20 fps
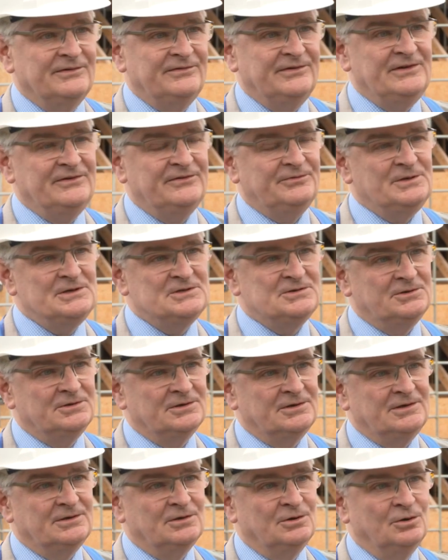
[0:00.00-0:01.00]
Since we
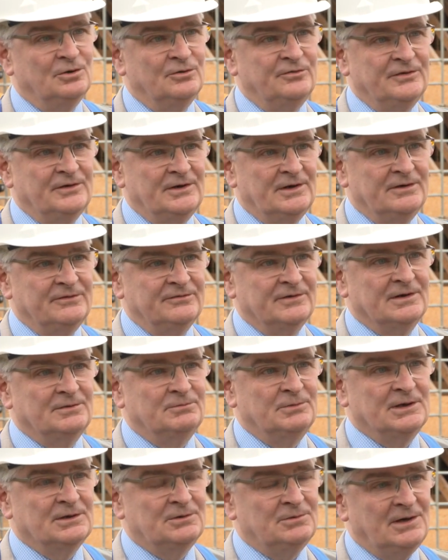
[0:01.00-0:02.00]
took Hawford over,
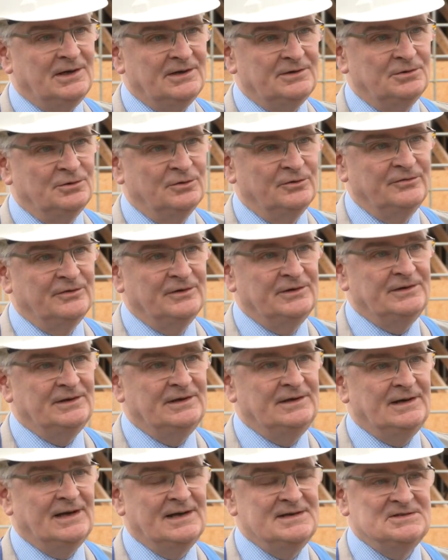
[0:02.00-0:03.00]
we acquired Hawford
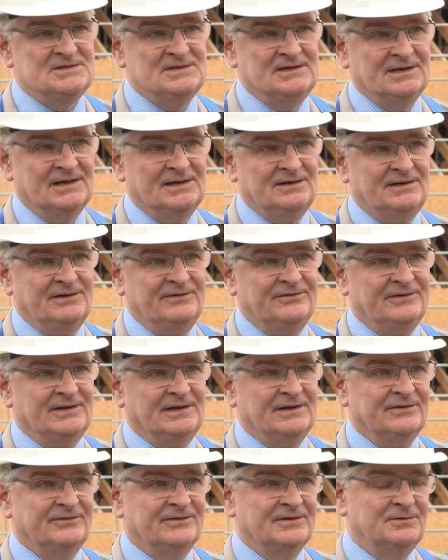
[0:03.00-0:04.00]
in
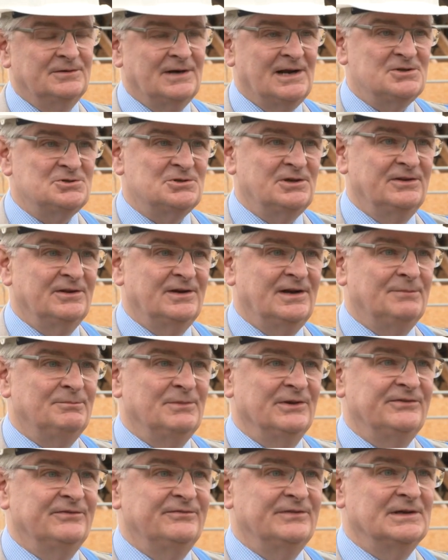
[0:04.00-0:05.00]
1996 and gradually the
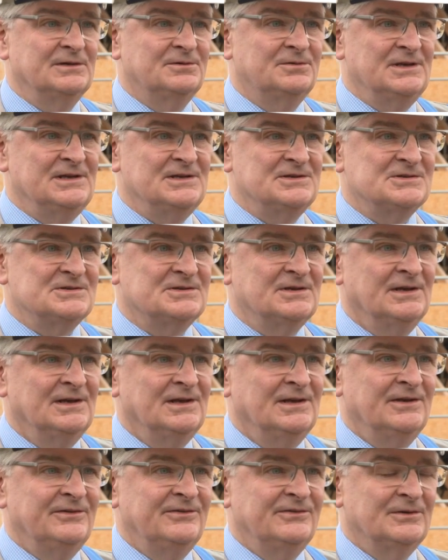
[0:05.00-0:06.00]
numbers have increased,
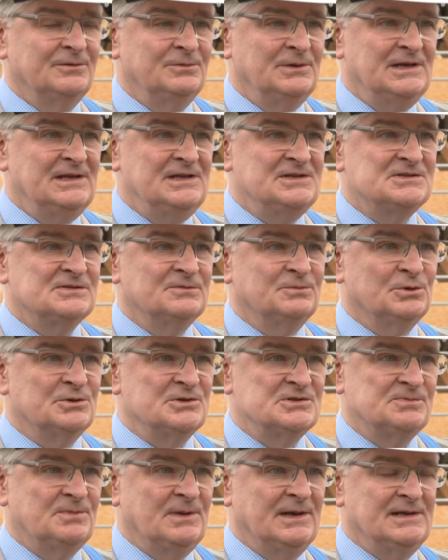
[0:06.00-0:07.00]
so we need some more
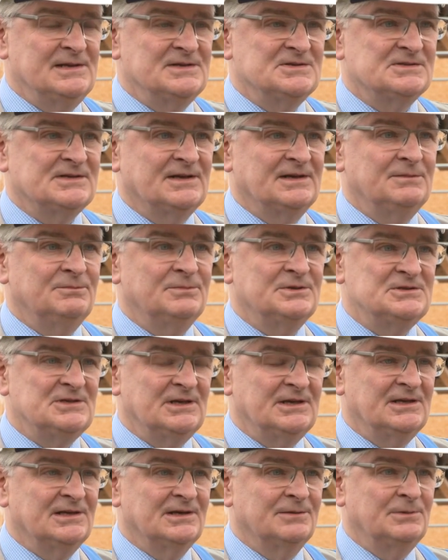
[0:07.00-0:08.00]
space, and in
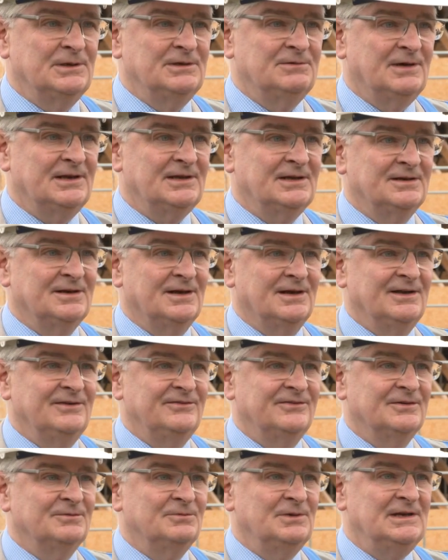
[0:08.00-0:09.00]
particular we
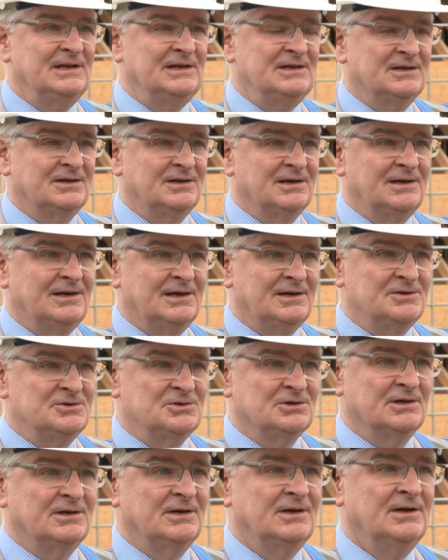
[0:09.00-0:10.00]
recognised that we needed a
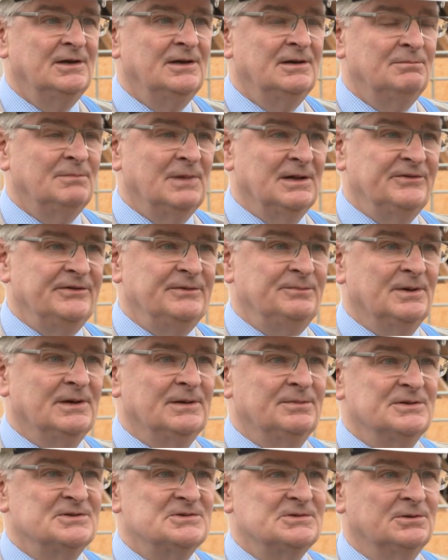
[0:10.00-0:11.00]
larger
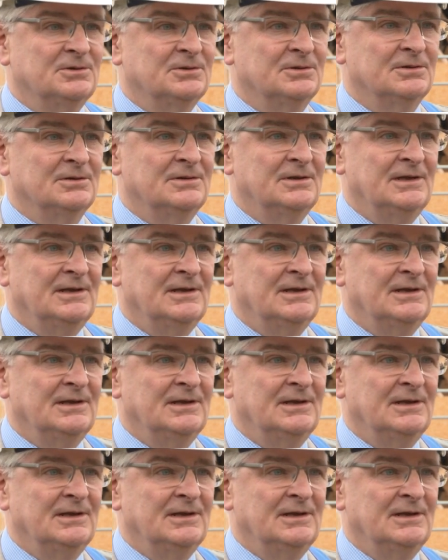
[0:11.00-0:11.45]
multi-purpose hall.